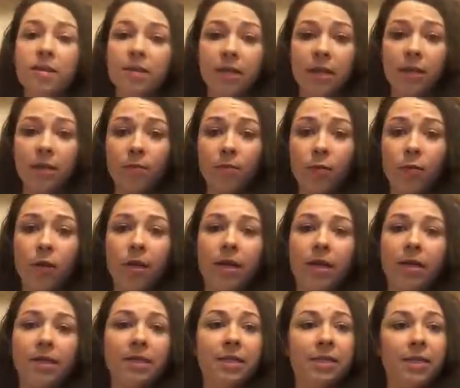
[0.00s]
Second
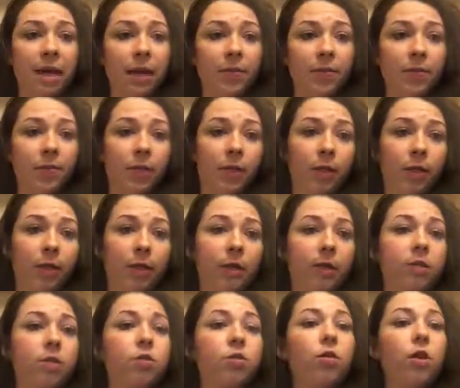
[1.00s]
point is
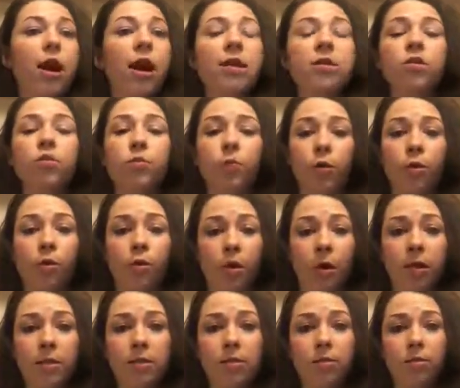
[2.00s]
adaptability. So as you
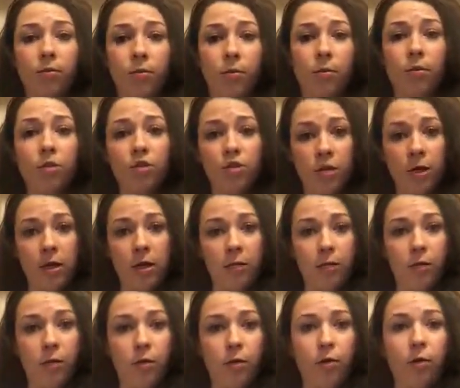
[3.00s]
progress through a
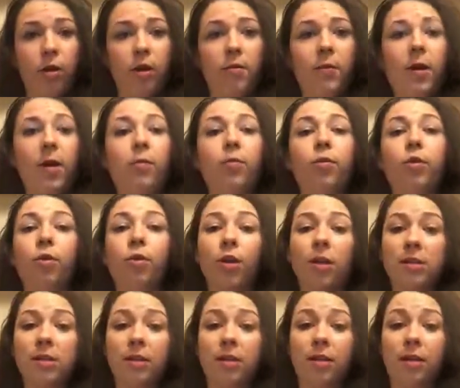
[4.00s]
training program and
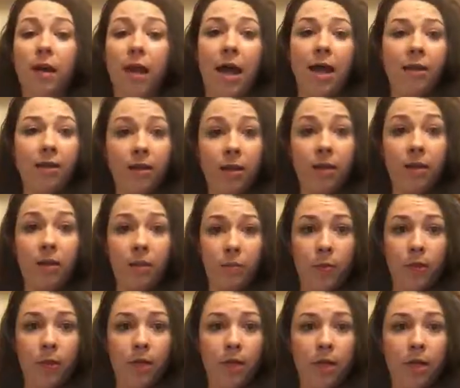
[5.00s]
progress in athletic
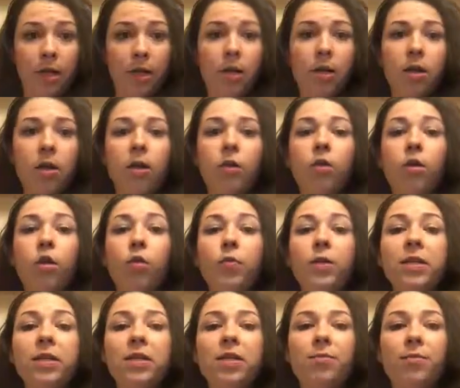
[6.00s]
ability, the
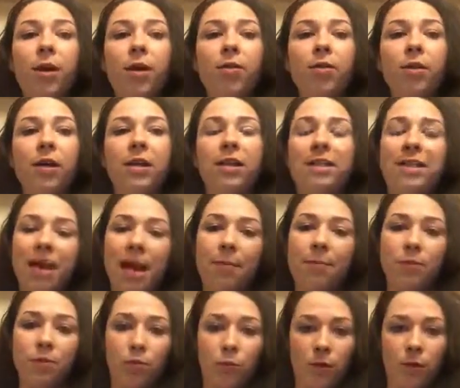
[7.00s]
OPT model
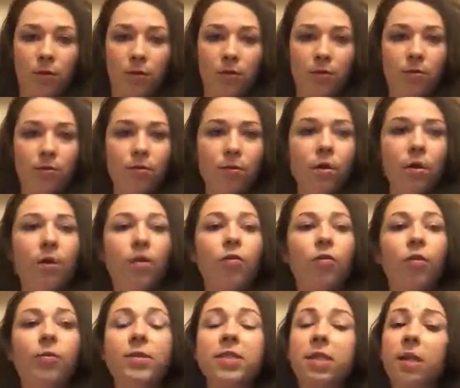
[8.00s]
adapts with you.
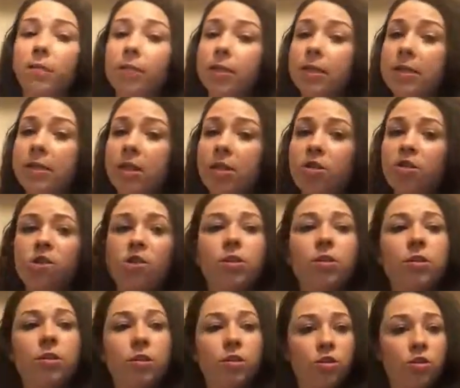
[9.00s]
From
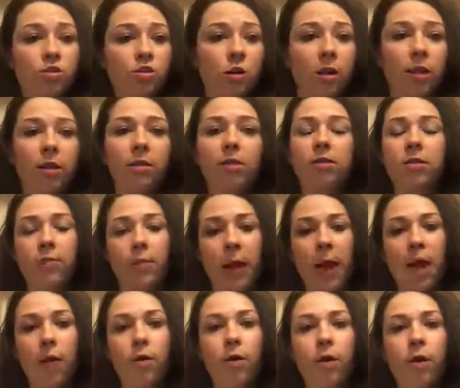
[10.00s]
stabilization to strength to
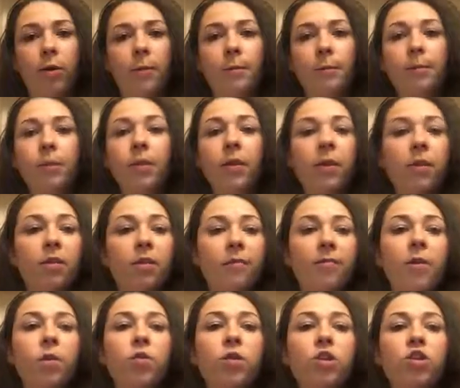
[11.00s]
power, the
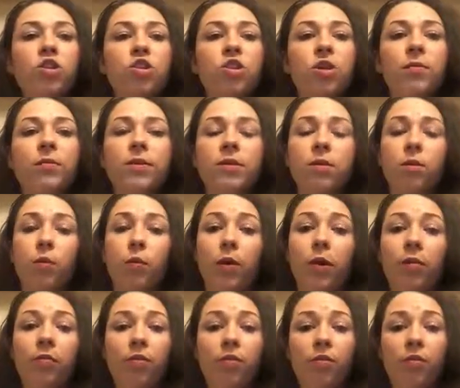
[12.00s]
focus shifts to
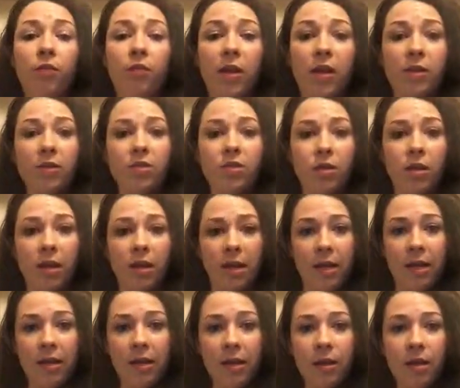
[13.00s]
whatever phase you're
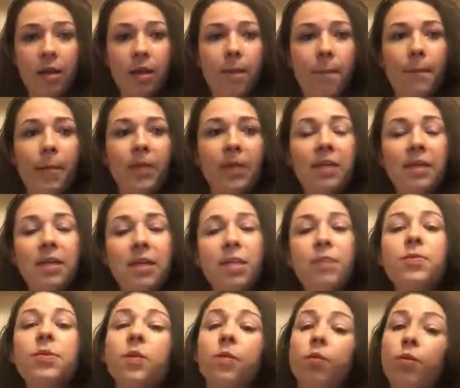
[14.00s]
in, but
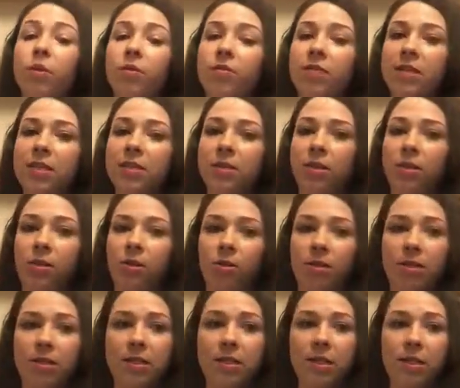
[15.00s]
keeps the previously
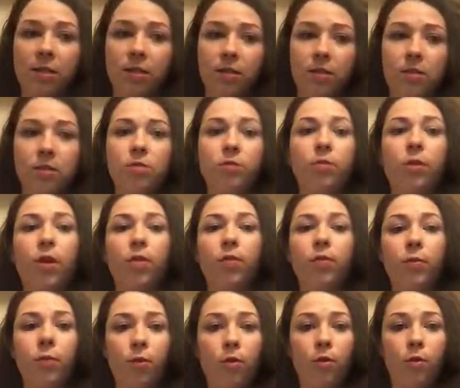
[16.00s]
learned skills throughout
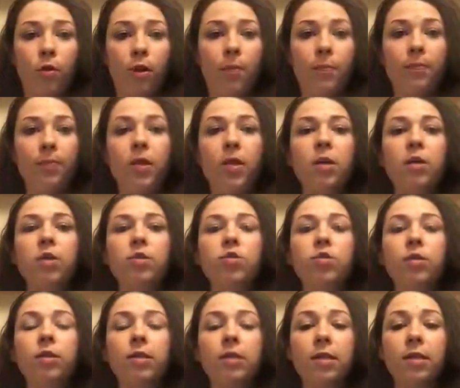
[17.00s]
the program.
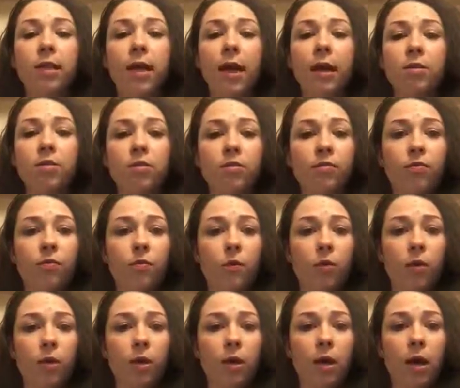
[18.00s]
So this allows
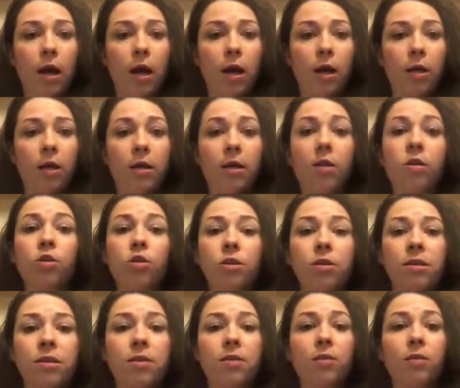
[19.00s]
for
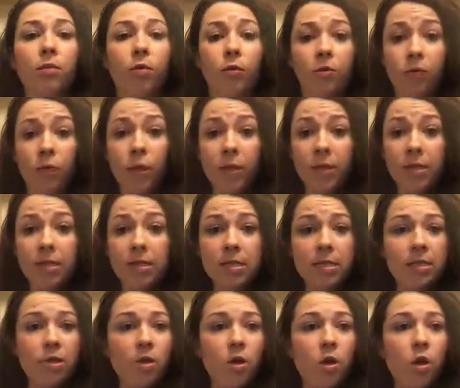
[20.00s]
increases in
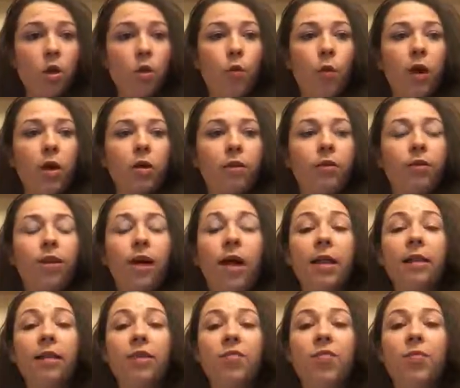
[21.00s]
performance while
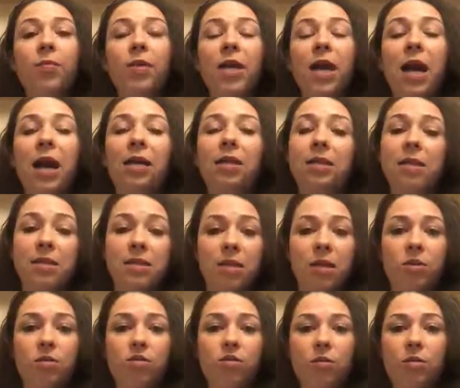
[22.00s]
not leaving behind the
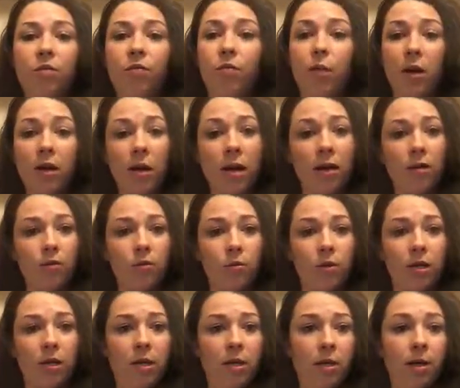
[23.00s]
essentials of what got you
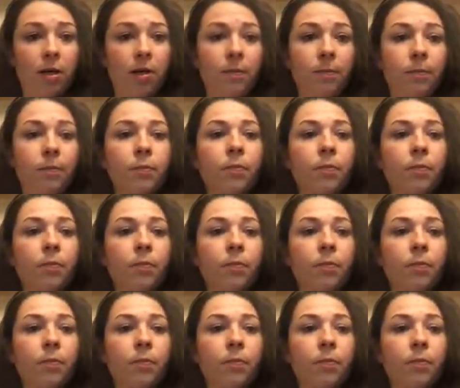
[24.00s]
here.